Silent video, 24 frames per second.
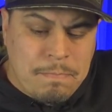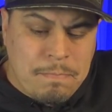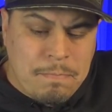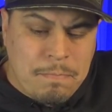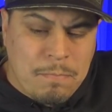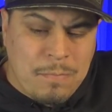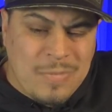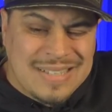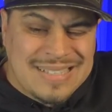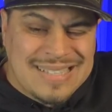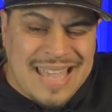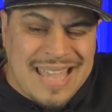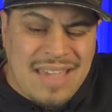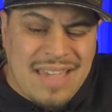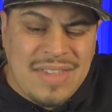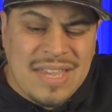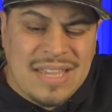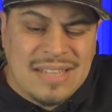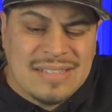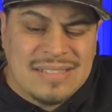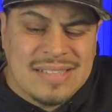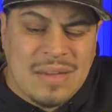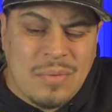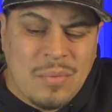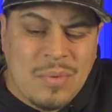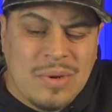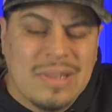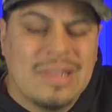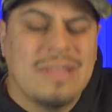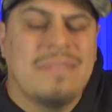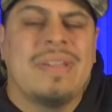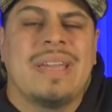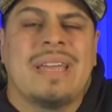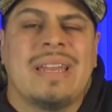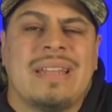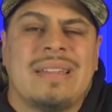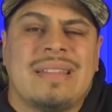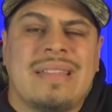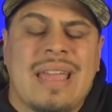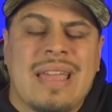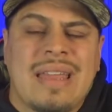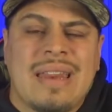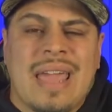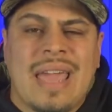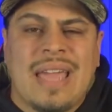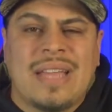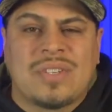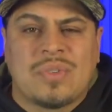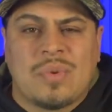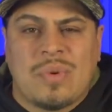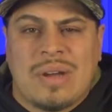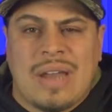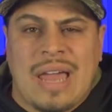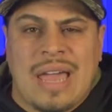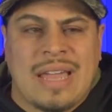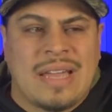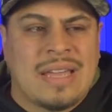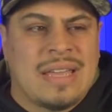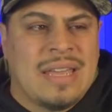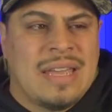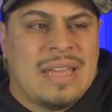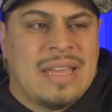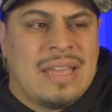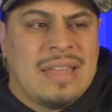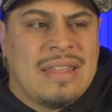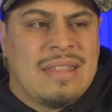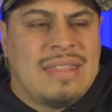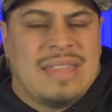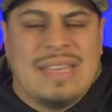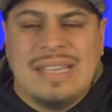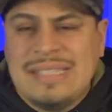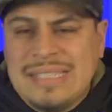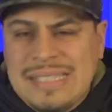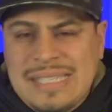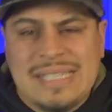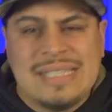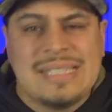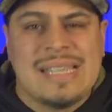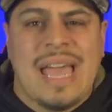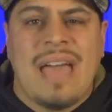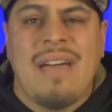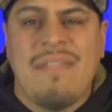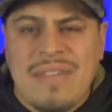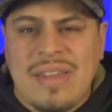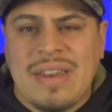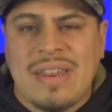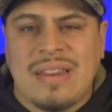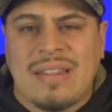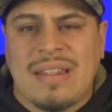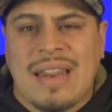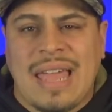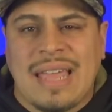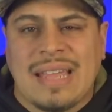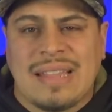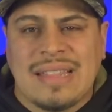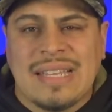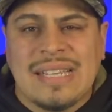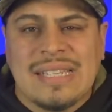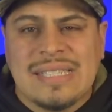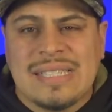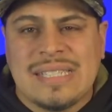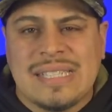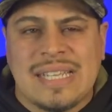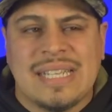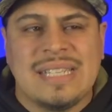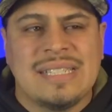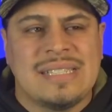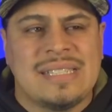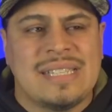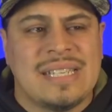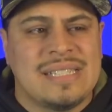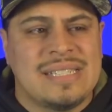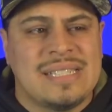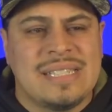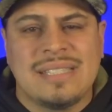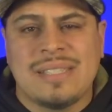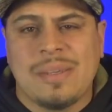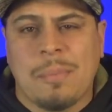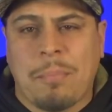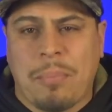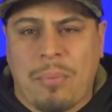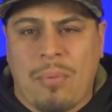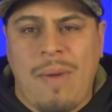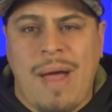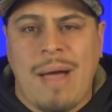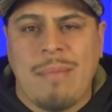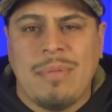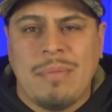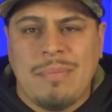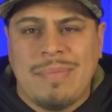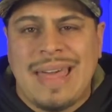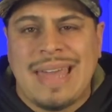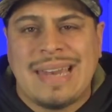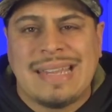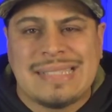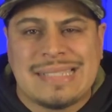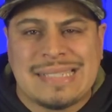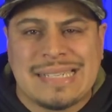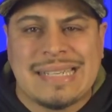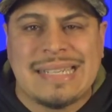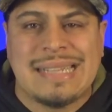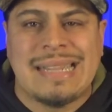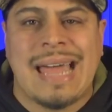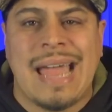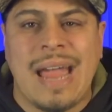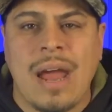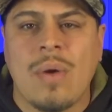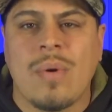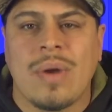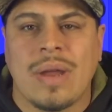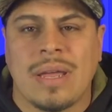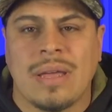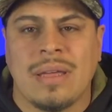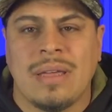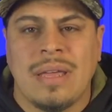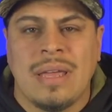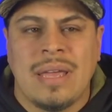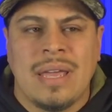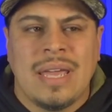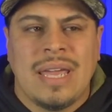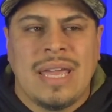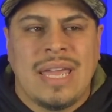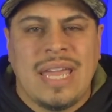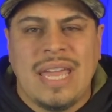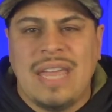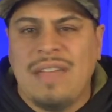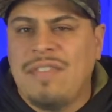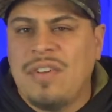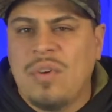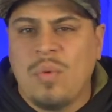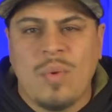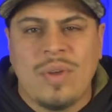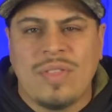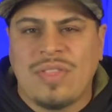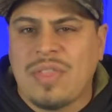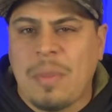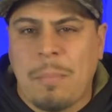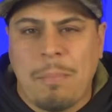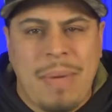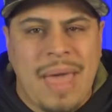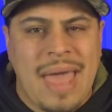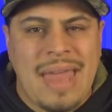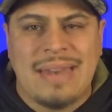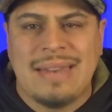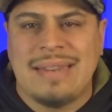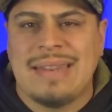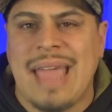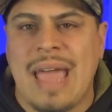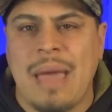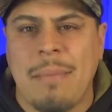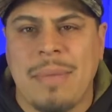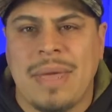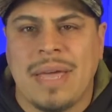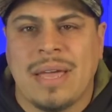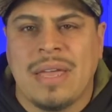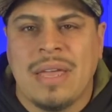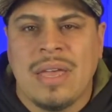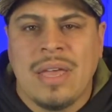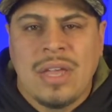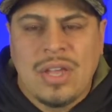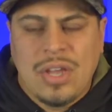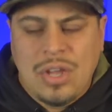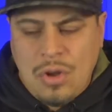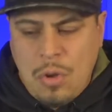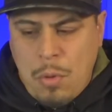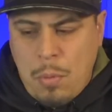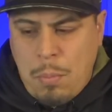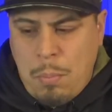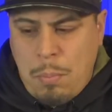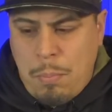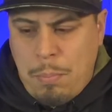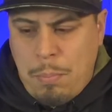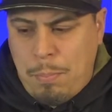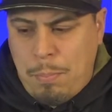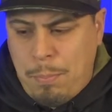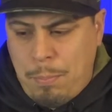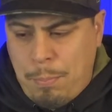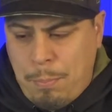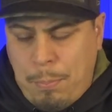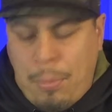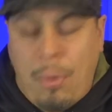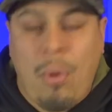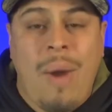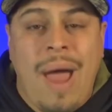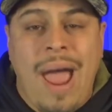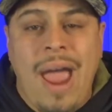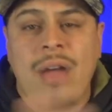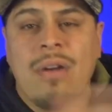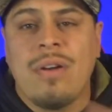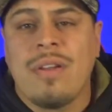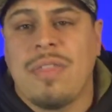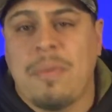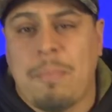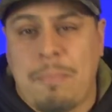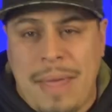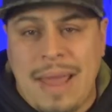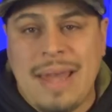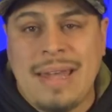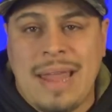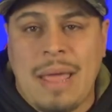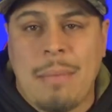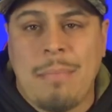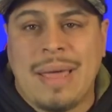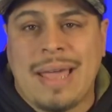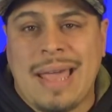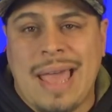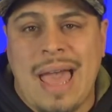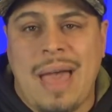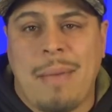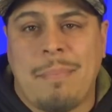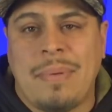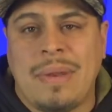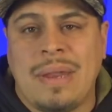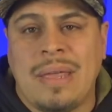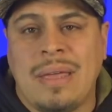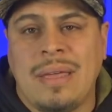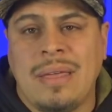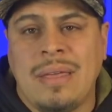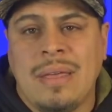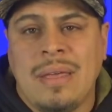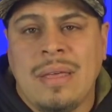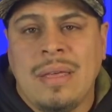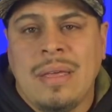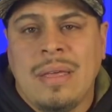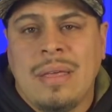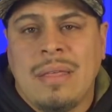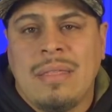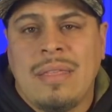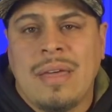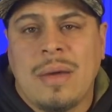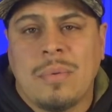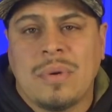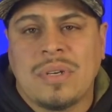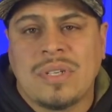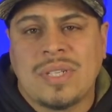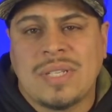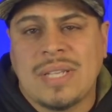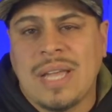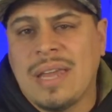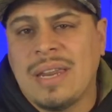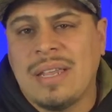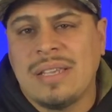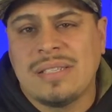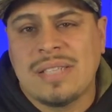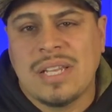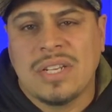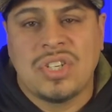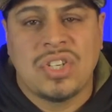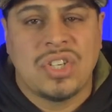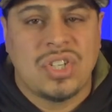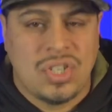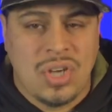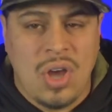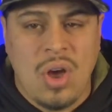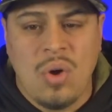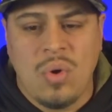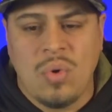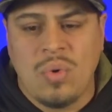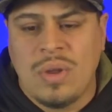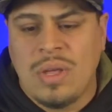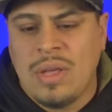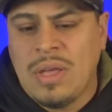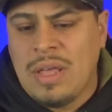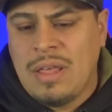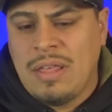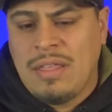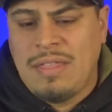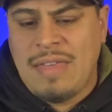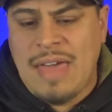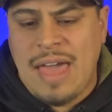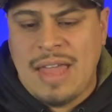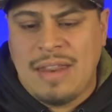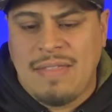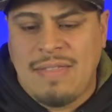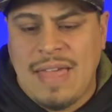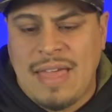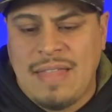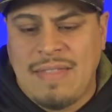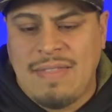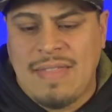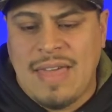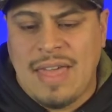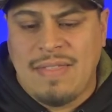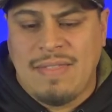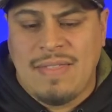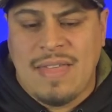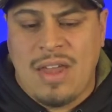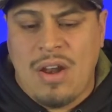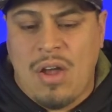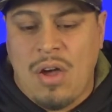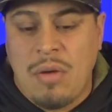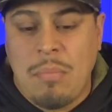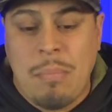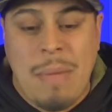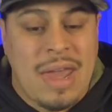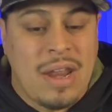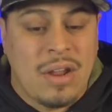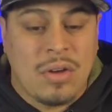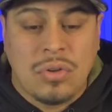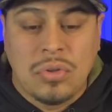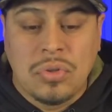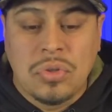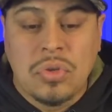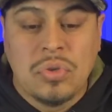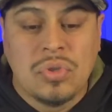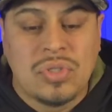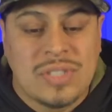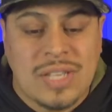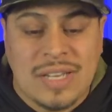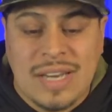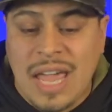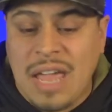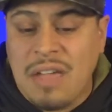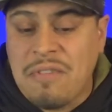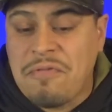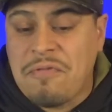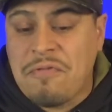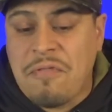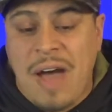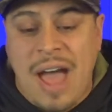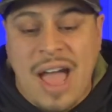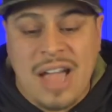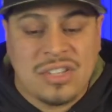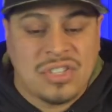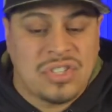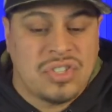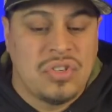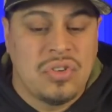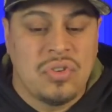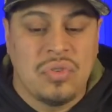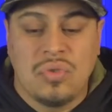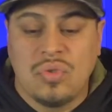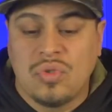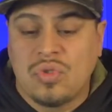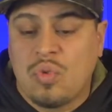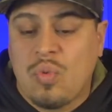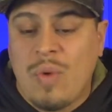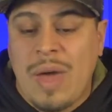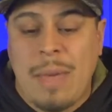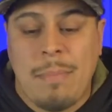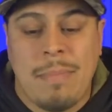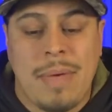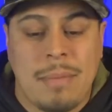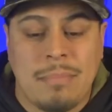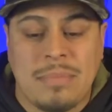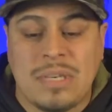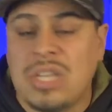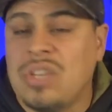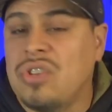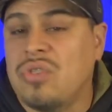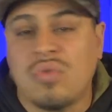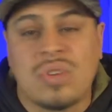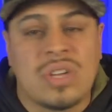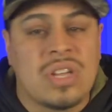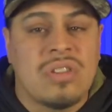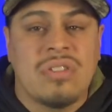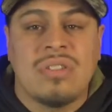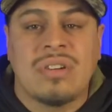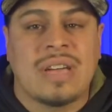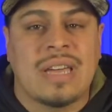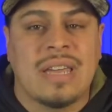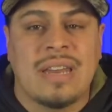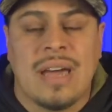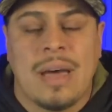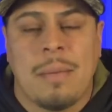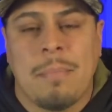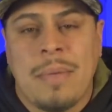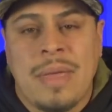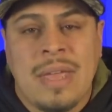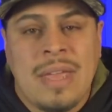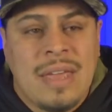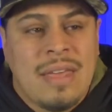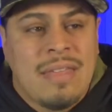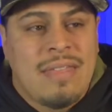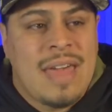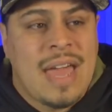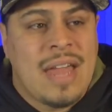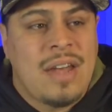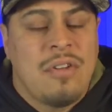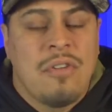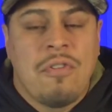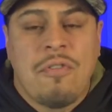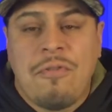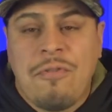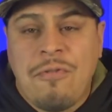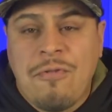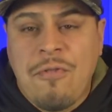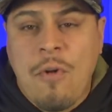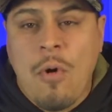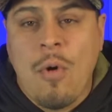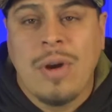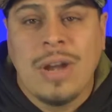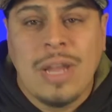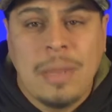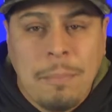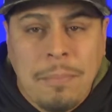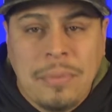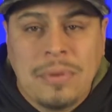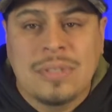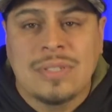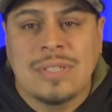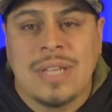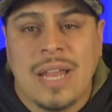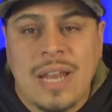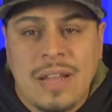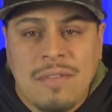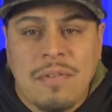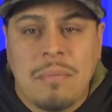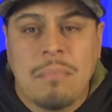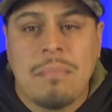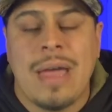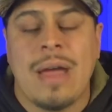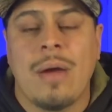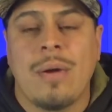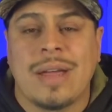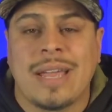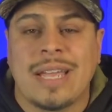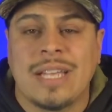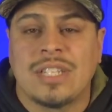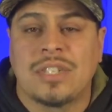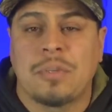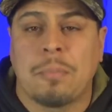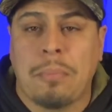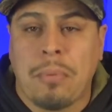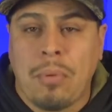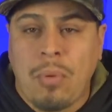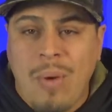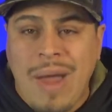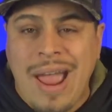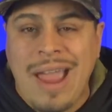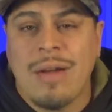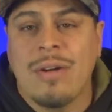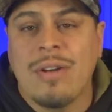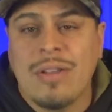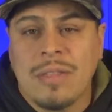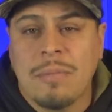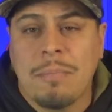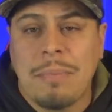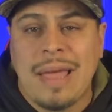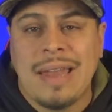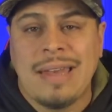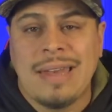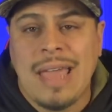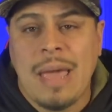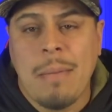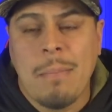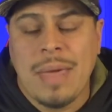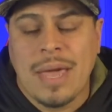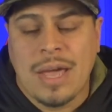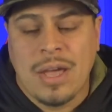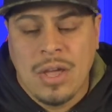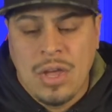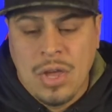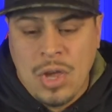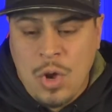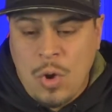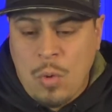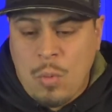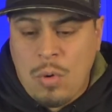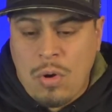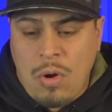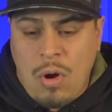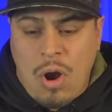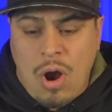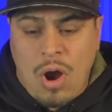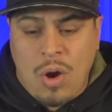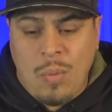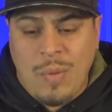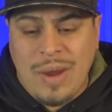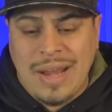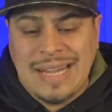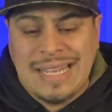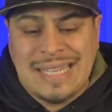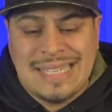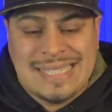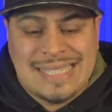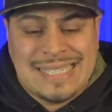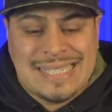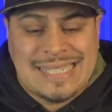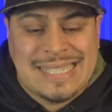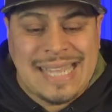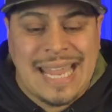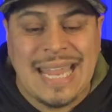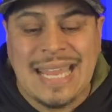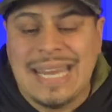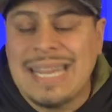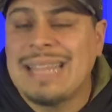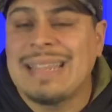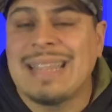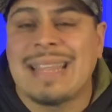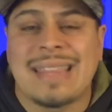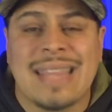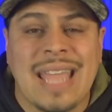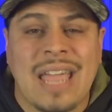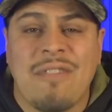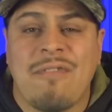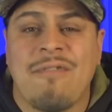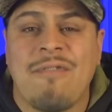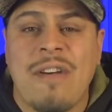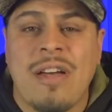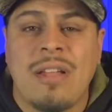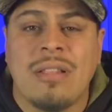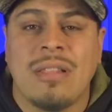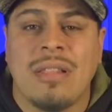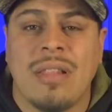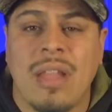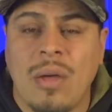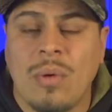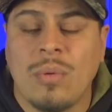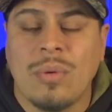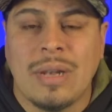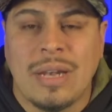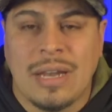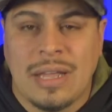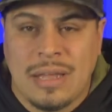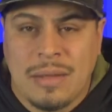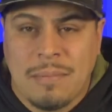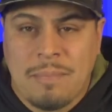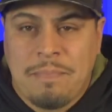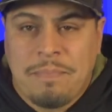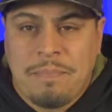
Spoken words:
what's heavy is that we're living in a day and age where, like, this is evident. Like, this is a problem that is glaring. Even with the pandemic, you know, prior to the pandemic happening, there were studies that showed that on Medical News Today, Fox News, WebMD, you can look it up, that 40% of Americans prior to the pandemic were already stating that they felt lonely.